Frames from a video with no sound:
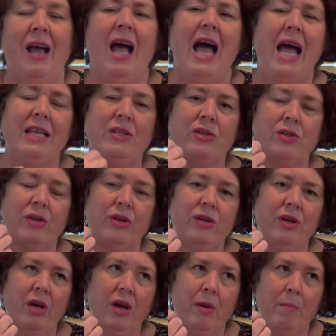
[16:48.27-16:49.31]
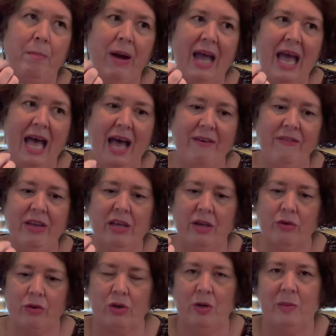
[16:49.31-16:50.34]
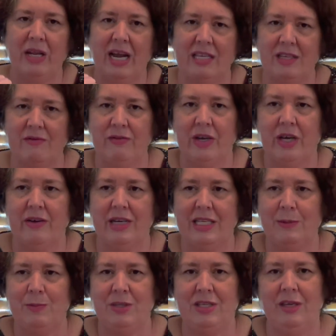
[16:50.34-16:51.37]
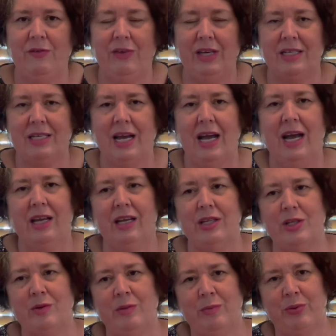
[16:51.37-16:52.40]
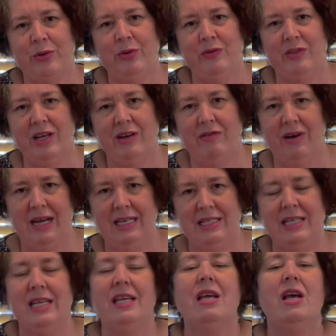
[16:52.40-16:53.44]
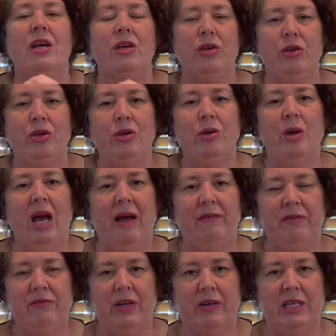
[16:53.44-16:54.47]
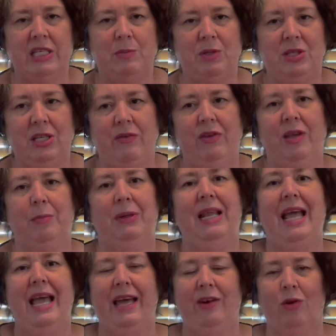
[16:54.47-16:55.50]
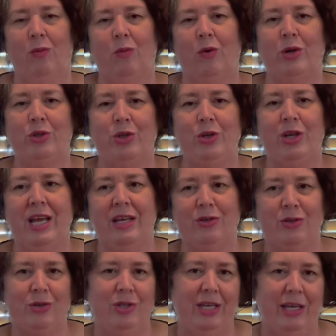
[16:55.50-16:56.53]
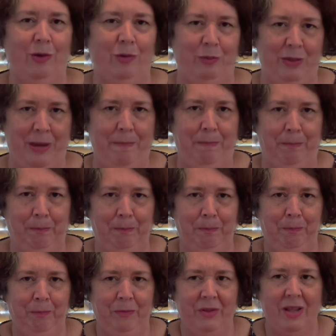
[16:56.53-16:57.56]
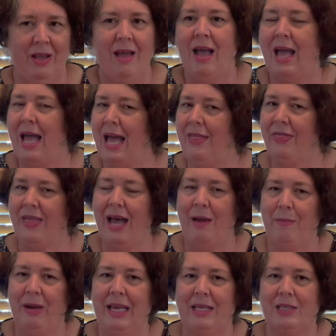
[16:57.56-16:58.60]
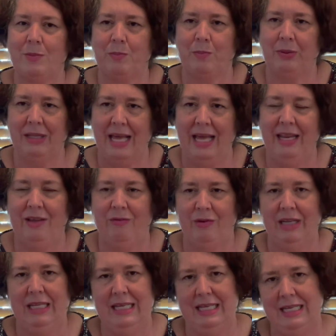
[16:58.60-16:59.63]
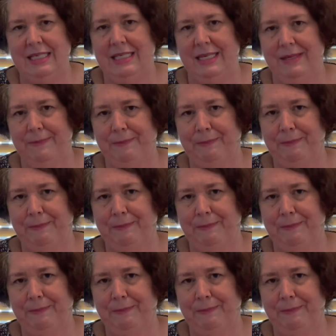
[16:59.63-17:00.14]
And so by having a group that has a very specific target to improve their writing, you have a very specific plan on what you can do to help them. And that makes planning really easy.